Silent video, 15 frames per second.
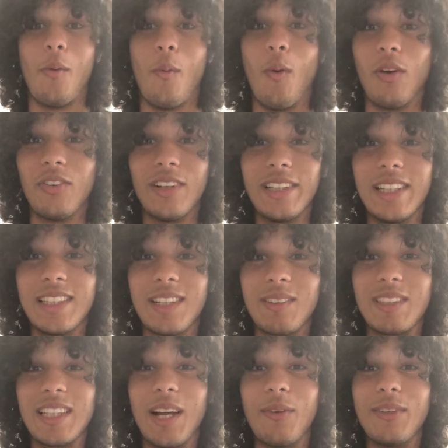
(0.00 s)
Watford did
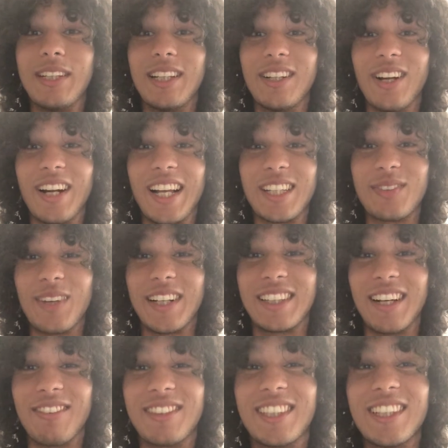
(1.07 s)
something that we did not expect
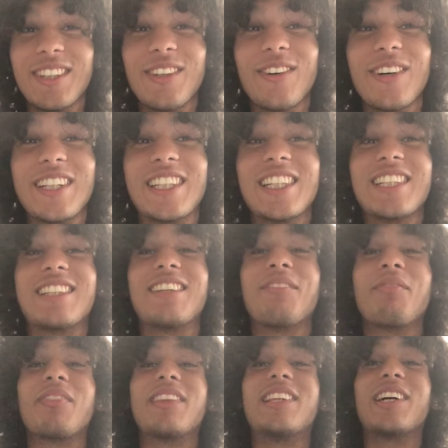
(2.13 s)
them to do, which is
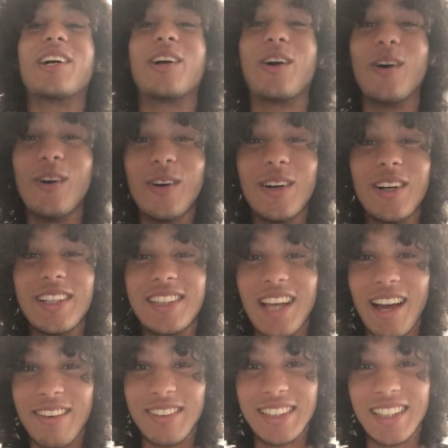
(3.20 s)
to go to
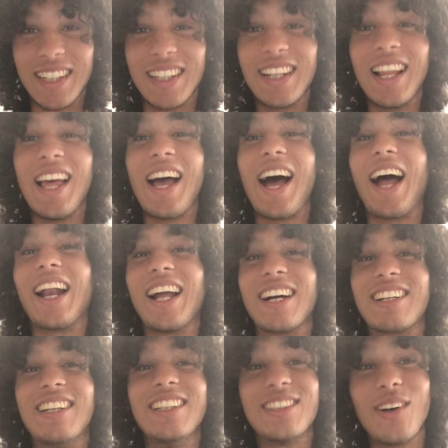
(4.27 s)
Everton and
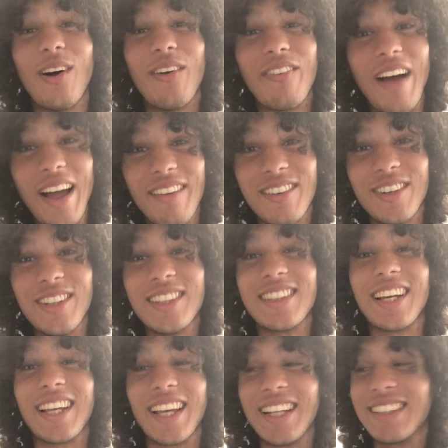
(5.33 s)
actually score 5 goals
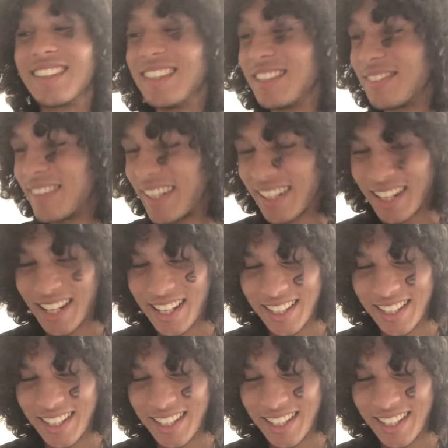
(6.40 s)
against these men.